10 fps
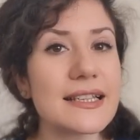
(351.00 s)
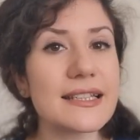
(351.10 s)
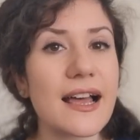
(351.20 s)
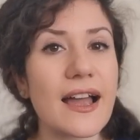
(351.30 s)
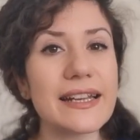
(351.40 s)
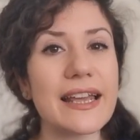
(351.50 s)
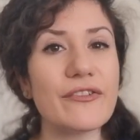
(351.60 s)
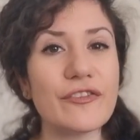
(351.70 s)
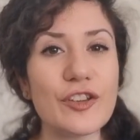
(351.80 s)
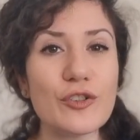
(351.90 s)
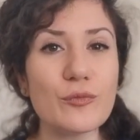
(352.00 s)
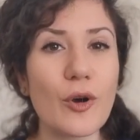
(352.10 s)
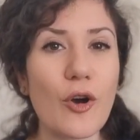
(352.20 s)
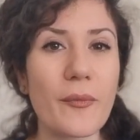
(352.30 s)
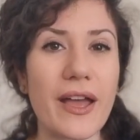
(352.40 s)
aside a few
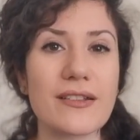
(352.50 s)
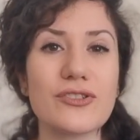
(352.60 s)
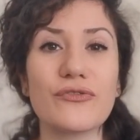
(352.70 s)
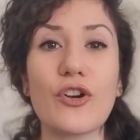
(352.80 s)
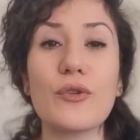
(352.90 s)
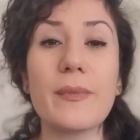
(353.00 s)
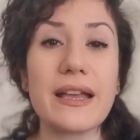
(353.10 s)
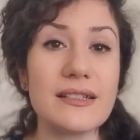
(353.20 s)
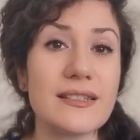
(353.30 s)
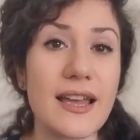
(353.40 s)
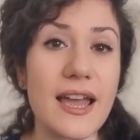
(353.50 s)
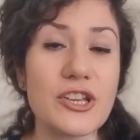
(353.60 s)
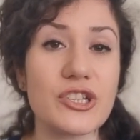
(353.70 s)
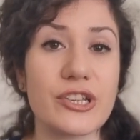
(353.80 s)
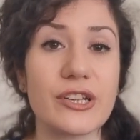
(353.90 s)
moments for
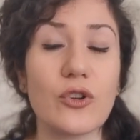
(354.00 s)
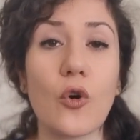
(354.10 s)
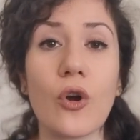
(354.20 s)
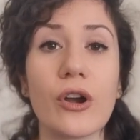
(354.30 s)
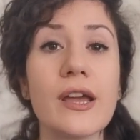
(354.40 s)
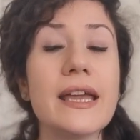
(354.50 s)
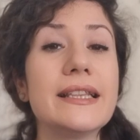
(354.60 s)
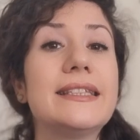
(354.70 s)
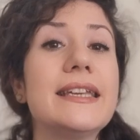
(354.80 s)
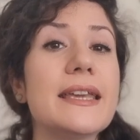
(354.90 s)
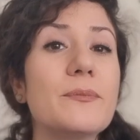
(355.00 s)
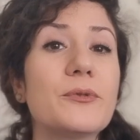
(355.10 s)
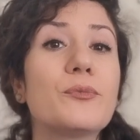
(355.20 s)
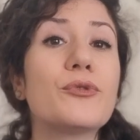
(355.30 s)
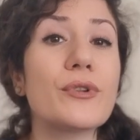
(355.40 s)
meditation or deep
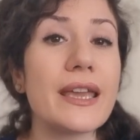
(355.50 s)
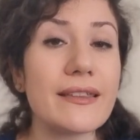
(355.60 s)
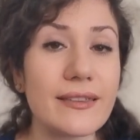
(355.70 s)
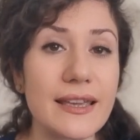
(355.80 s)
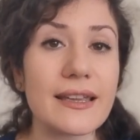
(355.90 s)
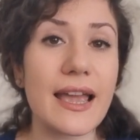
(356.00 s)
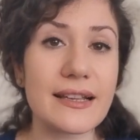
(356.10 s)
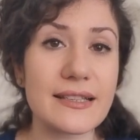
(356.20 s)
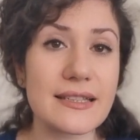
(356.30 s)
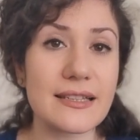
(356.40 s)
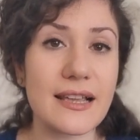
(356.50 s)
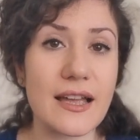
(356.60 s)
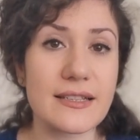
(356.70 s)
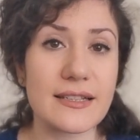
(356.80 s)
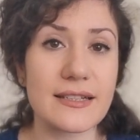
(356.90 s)
breathing
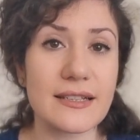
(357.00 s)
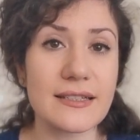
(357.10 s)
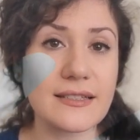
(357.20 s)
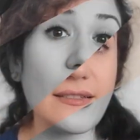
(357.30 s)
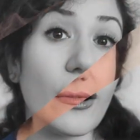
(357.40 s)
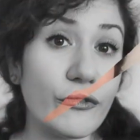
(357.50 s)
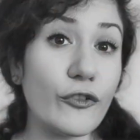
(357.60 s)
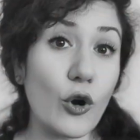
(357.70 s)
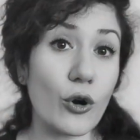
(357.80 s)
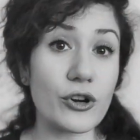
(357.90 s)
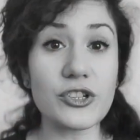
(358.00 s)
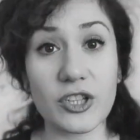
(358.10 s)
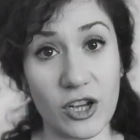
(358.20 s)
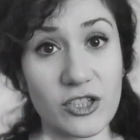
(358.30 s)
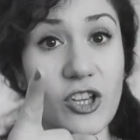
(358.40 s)
exercises, of course,
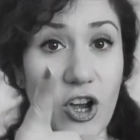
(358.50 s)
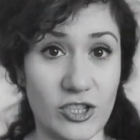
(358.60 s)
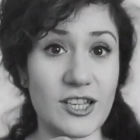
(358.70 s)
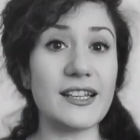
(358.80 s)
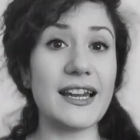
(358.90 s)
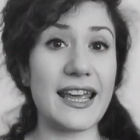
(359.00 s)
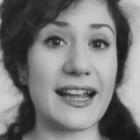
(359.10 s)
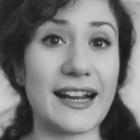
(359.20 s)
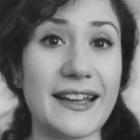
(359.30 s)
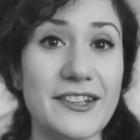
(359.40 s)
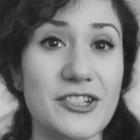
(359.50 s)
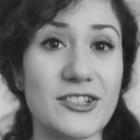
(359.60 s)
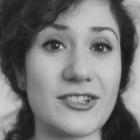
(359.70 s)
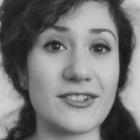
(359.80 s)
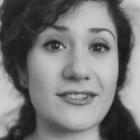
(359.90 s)
conducted in
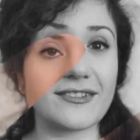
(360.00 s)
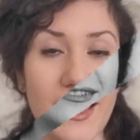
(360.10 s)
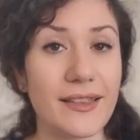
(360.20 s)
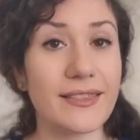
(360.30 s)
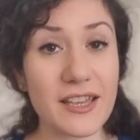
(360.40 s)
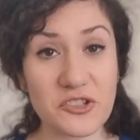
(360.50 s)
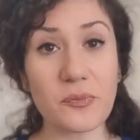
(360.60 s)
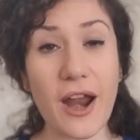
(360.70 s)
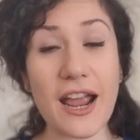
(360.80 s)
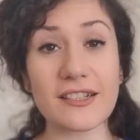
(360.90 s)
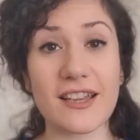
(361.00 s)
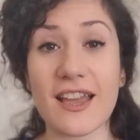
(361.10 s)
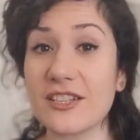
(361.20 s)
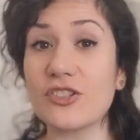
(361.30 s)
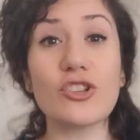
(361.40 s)
English. This
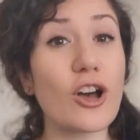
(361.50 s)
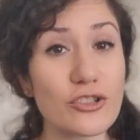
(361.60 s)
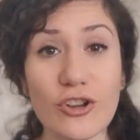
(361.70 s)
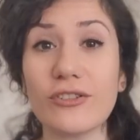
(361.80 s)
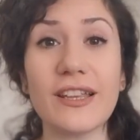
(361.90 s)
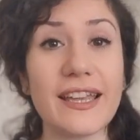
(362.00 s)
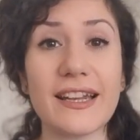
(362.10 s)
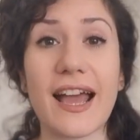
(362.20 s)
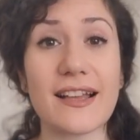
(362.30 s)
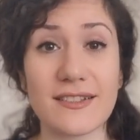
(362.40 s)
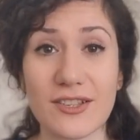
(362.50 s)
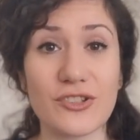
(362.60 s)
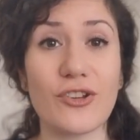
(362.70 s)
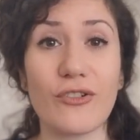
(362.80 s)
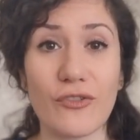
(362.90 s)
practice not only enhances your